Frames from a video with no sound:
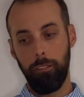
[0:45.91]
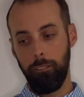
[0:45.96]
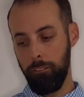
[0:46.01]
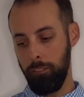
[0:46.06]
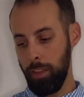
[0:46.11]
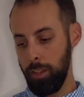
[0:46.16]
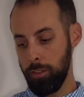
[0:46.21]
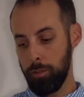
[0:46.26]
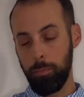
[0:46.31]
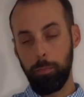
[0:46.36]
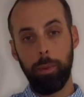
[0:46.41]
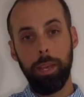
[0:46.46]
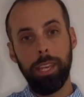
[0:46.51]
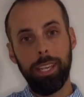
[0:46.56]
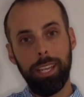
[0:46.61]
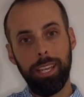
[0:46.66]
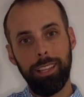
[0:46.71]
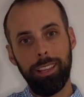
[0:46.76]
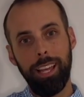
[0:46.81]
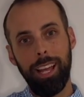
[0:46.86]
that's
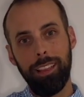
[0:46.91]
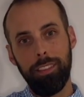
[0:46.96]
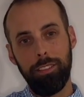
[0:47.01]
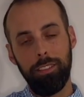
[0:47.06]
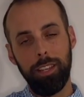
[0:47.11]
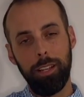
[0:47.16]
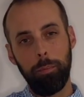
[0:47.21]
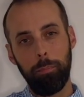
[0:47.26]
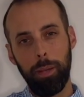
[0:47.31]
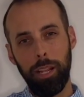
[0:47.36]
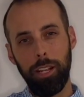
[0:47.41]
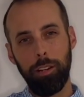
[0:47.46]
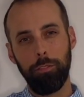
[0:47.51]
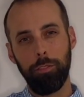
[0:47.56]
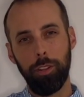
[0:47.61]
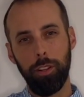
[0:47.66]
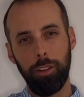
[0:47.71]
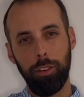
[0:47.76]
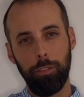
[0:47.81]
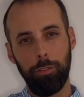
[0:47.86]
making that thing
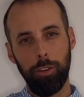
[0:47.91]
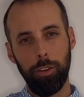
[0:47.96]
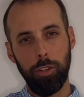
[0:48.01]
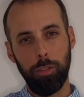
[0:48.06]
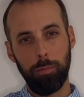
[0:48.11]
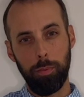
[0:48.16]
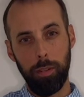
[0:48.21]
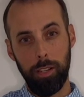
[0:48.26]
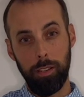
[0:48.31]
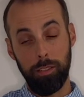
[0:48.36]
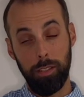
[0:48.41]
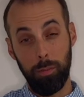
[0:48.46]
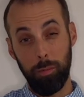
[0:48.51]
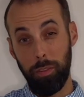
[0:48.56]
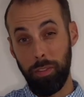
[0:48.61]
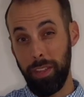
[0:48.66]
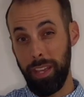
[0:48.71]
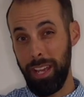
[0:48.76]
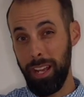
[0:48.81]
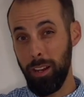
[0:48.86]
painful in the first place. And
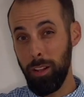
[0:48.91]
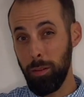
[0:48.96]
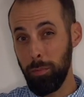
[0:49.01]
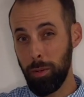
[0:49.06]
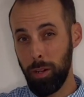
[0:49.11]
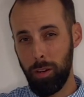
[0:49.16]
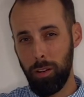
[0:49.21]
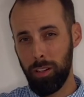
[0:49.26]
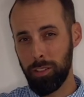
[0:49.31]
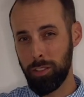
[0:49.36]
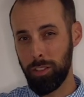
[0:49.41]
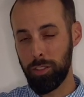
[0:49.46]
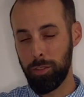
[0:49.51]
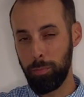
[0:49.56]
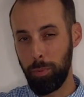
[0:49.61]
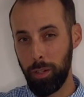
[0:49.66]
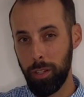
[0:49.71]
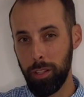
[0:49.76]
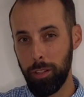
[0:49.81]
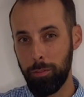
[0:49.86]
with the elbow, I'll just
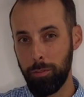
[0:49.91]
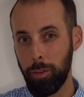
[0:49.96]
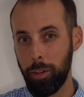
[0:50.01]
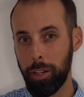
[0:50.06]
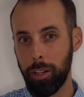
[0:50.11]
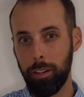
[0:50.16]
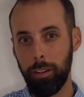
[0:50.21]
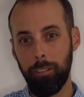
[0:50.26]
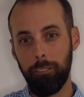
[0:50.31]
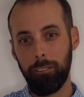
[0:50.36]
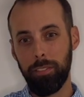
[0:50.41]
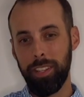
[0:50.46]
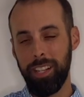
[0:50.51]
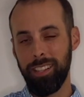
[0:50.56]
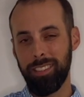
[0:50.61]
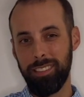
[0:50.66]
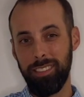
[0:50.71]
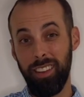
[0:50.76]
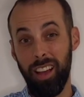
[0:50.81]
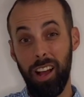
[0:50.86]
spoil it for you,
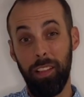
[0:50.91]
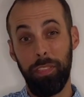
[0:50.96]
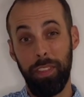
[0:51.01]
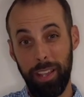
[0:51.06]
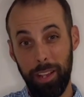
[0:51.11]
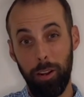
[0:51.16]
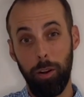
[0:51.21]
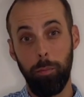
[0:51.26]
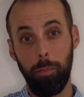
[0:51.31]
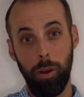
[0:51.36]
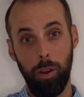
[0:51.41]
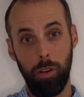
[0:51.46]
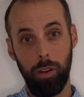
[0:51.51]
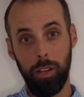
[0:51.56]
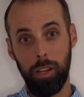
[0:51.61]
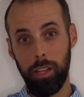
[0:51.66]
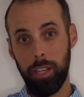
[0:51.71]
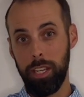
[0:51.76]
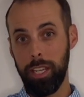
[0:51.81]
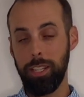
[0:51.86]
it's not the elbow.
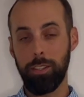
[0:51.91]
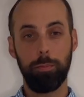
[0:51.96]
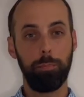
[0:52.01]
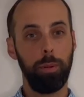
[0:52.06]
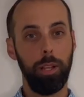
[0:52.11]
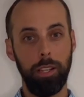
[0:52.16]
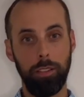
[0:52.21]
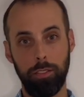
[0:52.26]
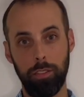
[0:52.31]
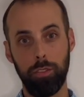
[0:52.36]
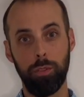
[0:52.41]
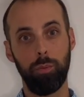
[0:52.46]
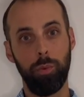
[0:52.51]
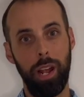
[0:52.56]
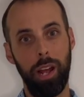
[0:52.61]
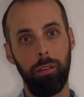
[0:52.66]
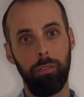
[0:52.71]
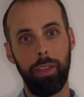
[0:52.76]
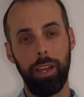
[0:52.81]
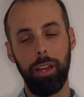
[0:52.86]
It's places
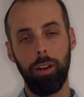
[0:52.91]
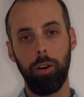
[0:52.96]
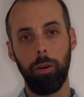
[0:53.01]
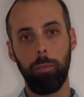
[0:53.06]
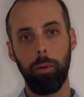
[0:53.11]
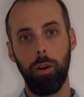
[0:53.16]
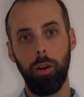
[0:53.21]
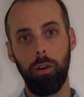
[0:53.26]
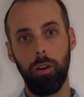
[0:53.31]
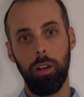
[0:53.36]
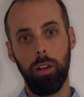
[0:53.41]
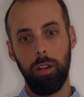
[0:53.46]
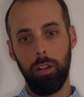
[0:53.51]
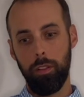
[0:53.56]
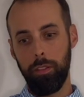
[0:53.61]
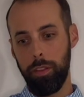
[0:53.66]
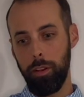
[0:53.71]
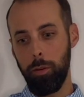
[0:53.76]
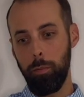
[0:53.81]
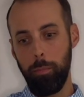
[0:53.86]
around the elbow
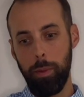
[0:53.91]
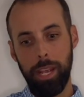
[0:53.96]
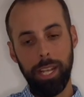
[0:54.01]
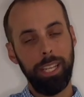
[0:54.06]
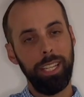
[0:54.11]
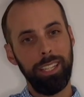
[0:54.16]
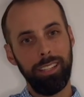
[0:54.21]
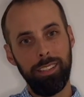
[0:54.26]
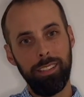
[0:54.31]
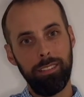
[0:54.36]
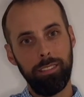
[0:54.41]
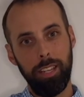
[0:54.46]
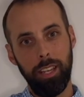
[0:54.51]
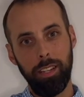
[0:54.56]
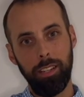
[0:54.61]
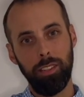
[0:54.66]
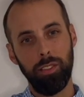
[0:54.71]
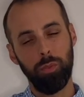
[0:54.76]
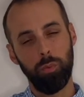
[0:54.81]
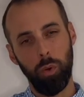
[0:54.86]
that are making these
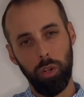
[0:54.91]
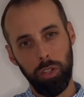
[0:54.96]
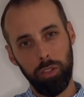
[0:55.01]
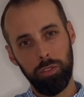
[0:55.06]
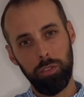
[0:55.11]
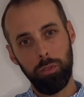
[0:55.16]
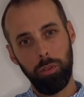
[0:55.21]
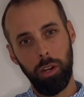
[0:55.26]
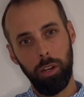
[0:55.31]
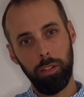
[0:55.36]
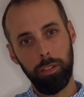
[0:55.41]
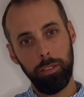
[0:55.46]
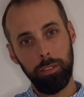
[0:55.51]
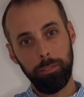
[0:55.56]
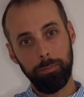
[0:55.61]
tendons work too hard